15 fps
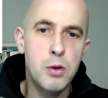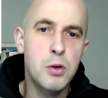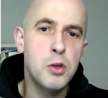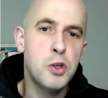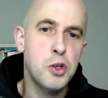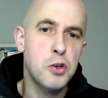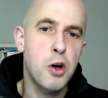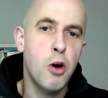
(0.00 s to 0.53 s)

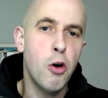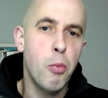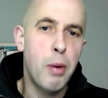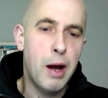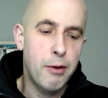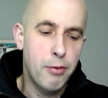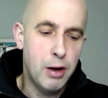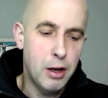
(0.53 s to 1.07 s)
just hold
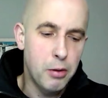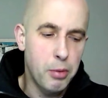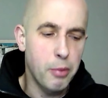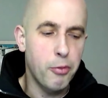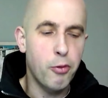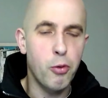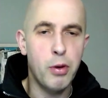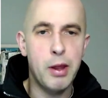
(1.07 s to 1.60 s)
back for a little bit
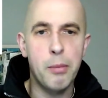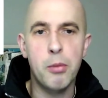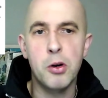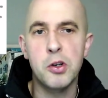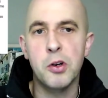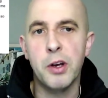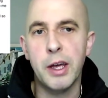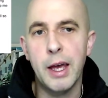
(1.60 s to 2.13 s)
before we then
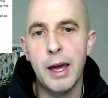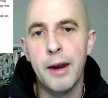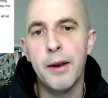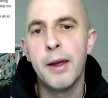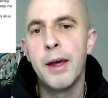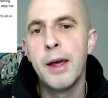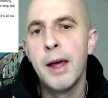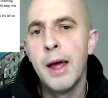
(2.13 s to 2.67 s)
push on again.
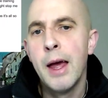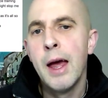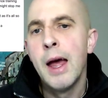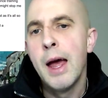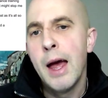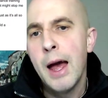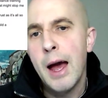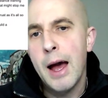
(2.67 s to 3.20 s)

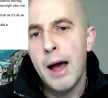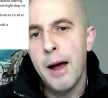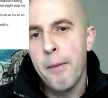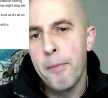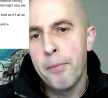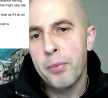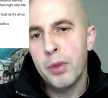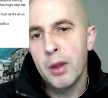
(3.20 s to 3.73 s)

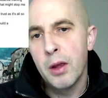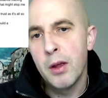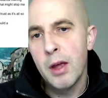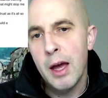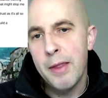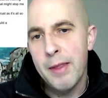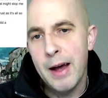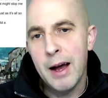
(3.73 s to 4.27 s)
And
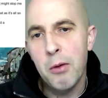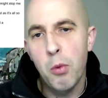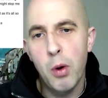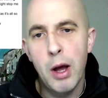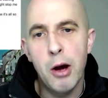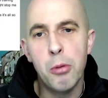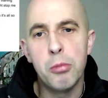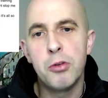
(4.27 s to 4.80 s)
that will
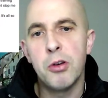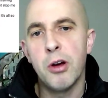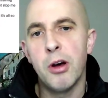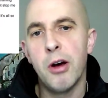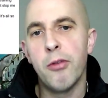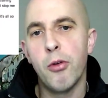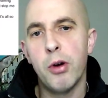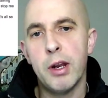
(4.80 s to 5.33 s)
help to
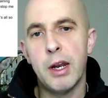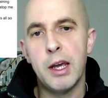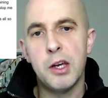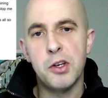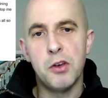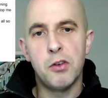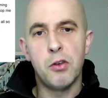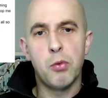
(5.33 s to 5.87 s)
avoid any
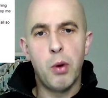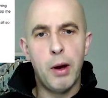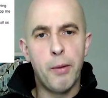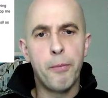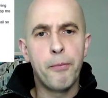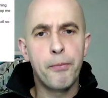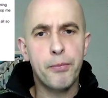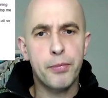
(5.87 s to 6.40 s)
issues as well.
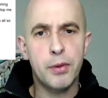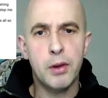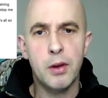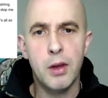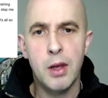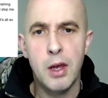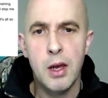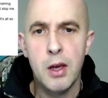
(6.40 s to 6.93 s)

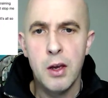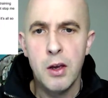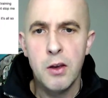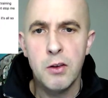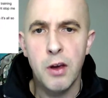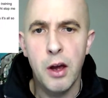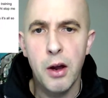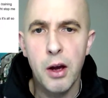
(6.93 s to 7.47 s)

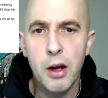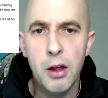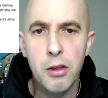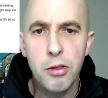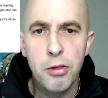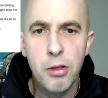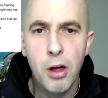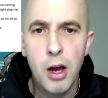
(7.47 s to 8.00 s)
So
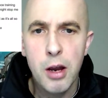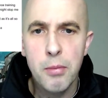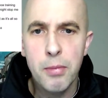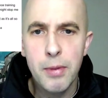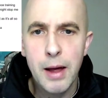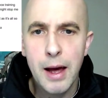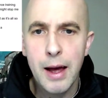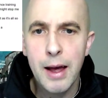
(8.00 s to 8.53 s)
I hope
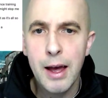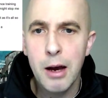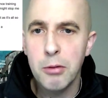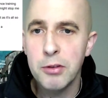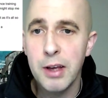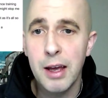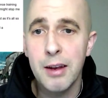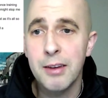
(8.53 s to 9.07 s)
that helps
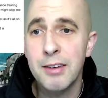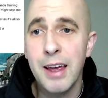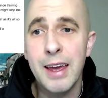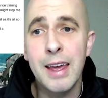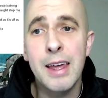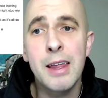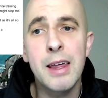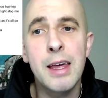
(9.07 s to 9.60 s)
there. Let's say,
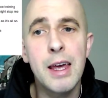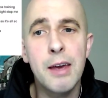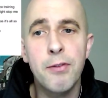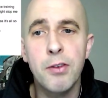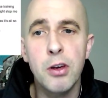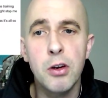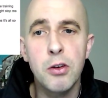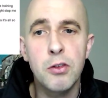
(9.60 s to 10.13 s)
if
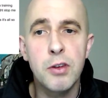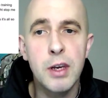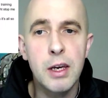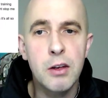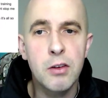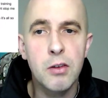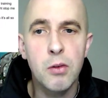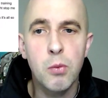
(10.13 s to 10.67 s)
you
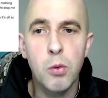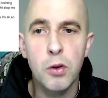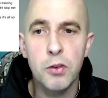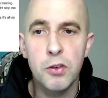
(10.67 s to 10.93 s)
did want